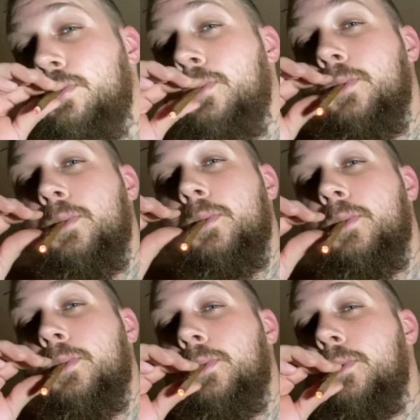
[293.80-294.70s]

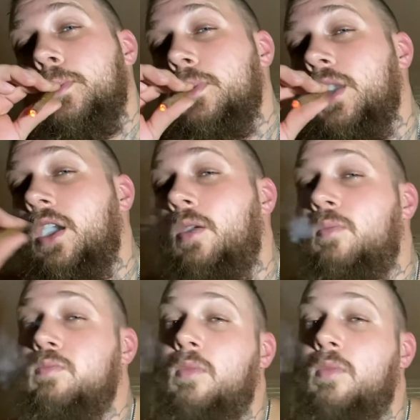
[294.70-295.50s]
No one is speaking in this clip.